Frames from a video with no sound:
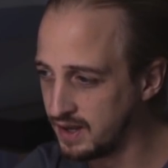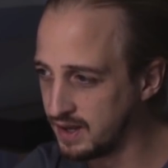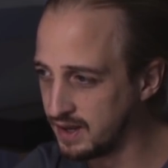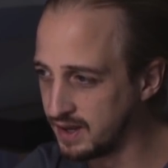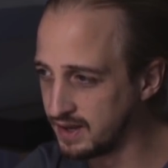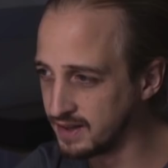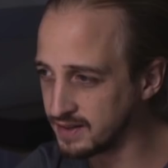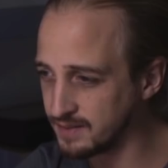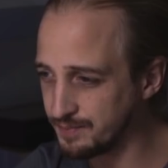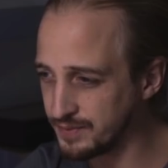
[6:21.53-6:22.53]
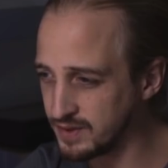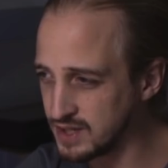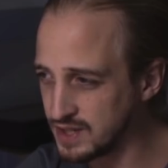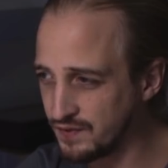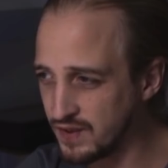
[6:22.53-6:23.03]
and
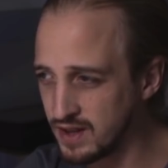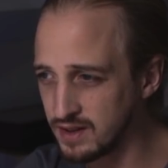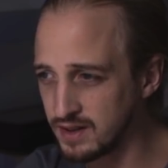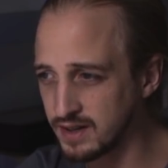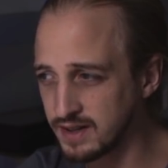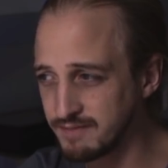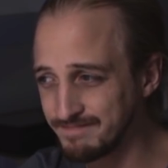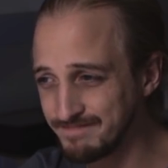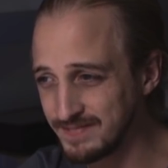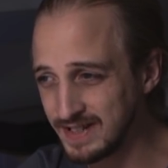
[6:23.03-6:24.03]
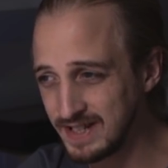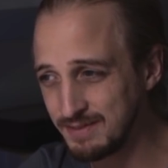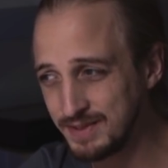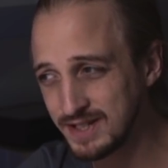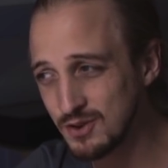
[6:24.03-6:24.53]
just feel like, I
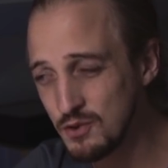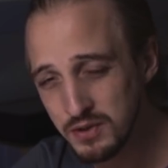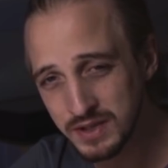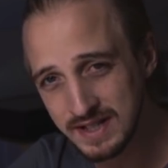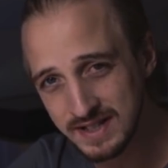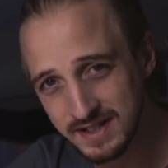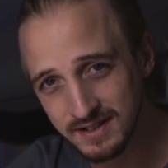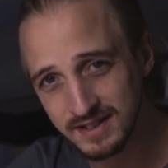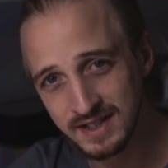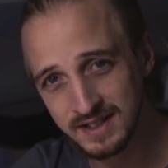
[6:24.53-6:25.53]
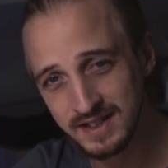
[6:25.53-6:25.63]
mean, it's almost insulting.